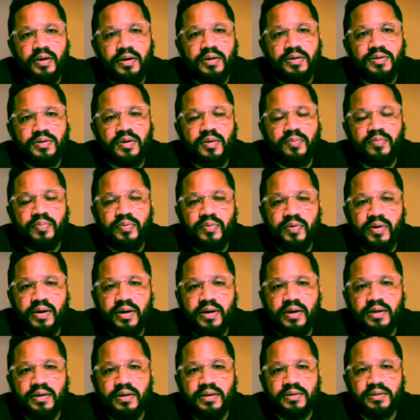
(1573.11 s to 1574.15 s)
So I'm
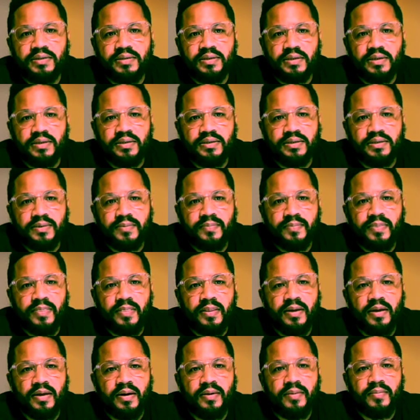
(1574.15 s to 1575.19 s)
praying in this season,
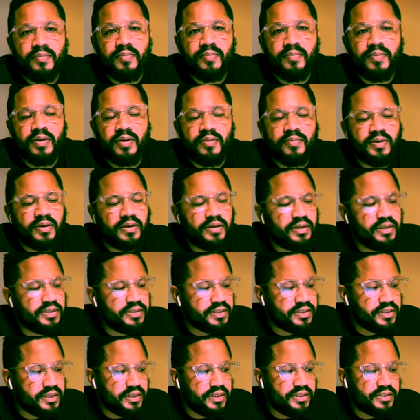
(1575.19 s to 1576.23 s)
um, in
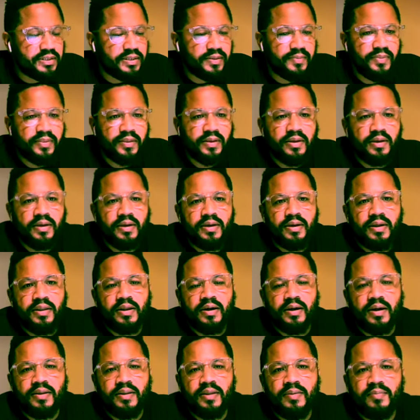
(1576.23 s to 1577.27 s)
this season,
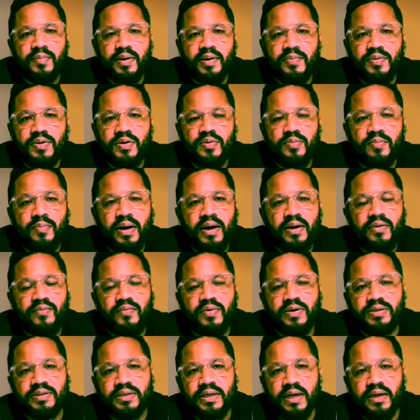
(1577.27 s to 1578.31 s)
uh, that maybe you might
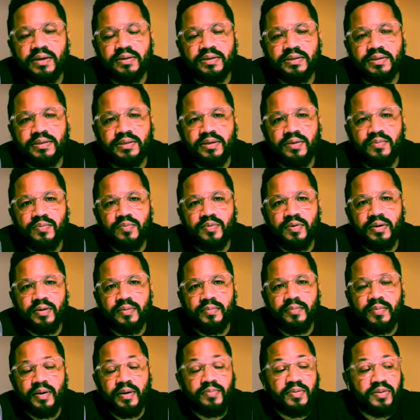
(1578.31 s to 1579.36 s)
reach out to
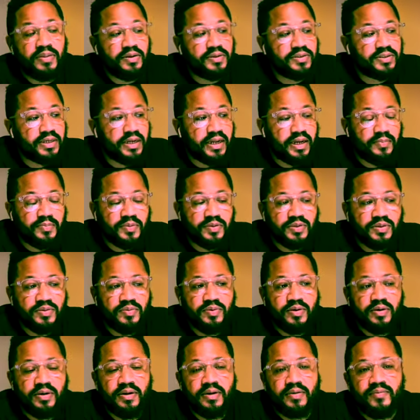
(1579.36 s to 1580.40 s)
someone. Maybe there's an
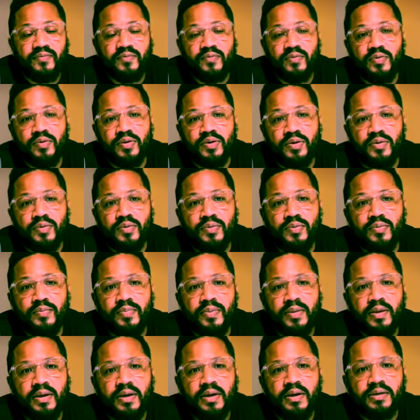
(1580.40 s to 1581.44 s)
opportunity for
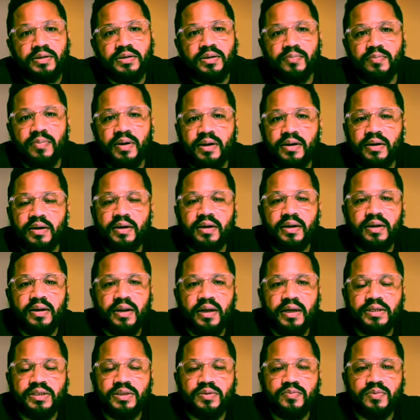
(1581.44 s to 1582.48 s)
you to make a
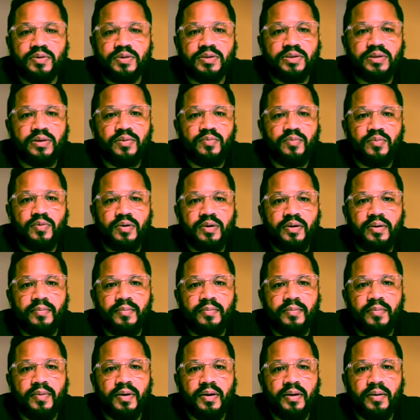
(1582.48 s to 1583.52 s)
connection with
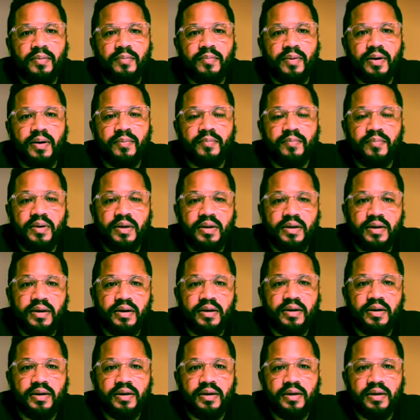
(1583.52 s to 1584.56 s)
someone um, by
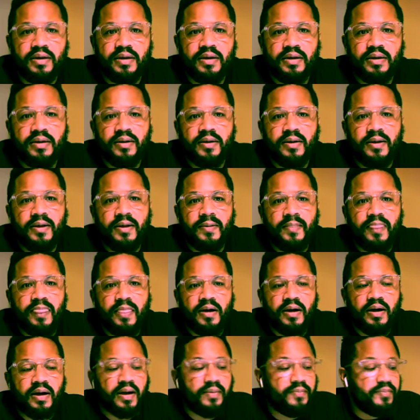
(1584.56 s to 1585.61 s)
meeting a need.
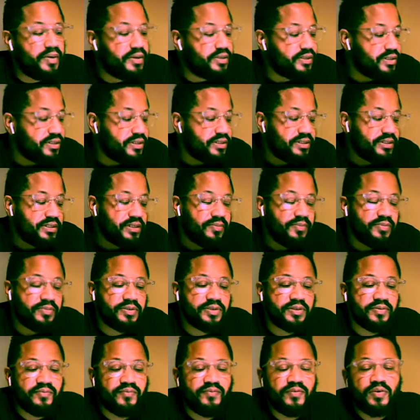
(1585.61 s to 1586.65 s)
Uh, I mentioned some
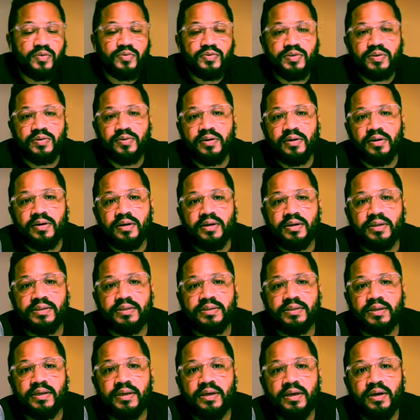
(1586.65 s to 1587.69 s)
some folks on the
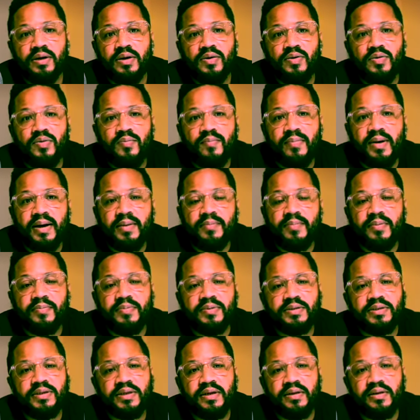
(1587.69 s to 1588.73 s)
list who might be
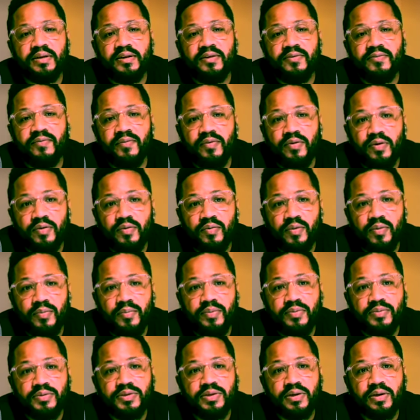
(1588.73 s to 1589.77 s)
particularly
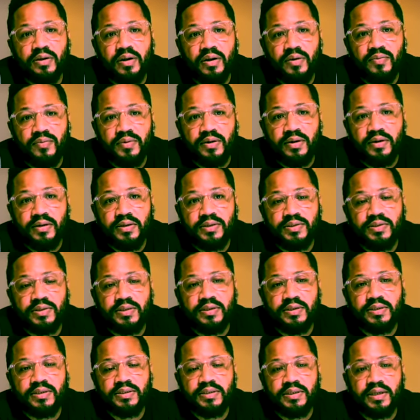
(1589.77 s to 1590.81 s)
vulnerable to loneliness
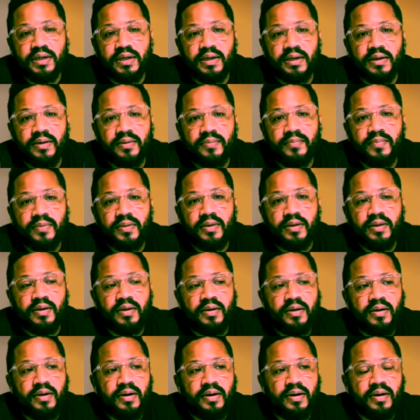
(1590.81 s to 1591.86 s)
in this time.
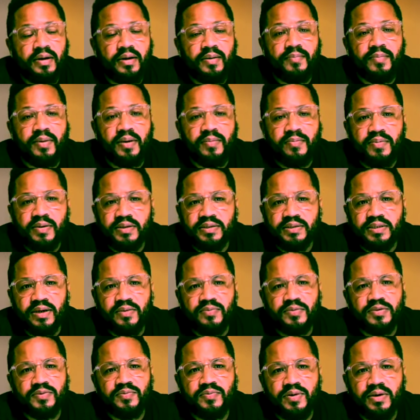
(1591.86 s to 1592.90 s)
Uh, and maybe as I
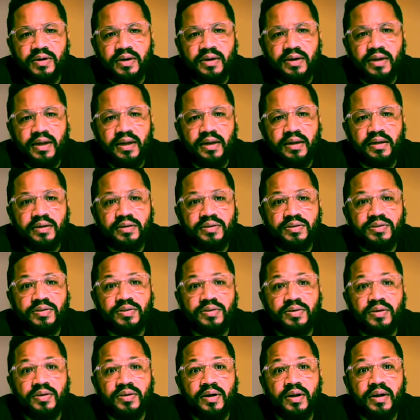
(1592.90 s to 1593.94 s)
was reading that list,
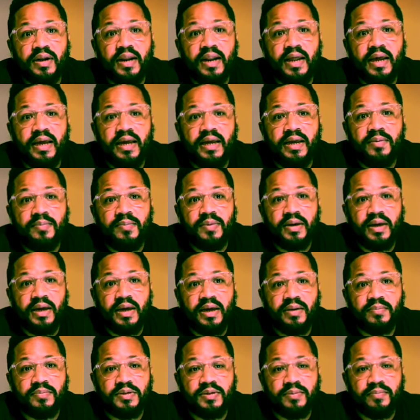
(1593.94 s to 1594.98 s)
a name
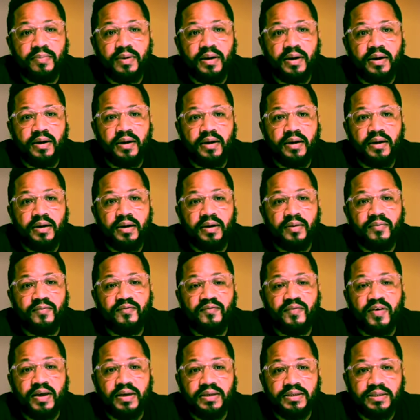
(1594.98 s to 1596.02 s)
came to mind, a
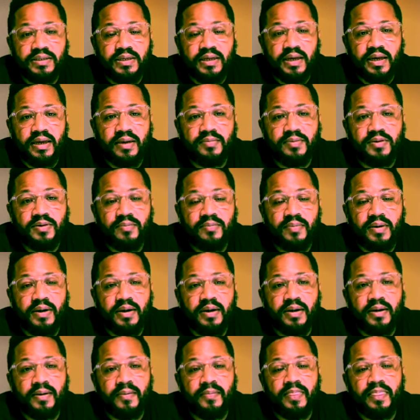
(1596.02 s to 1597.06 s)
face came to
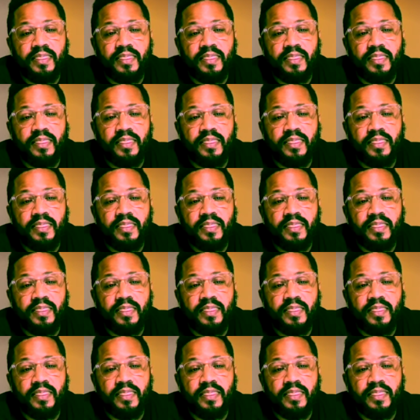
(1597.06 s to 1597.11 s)
mind.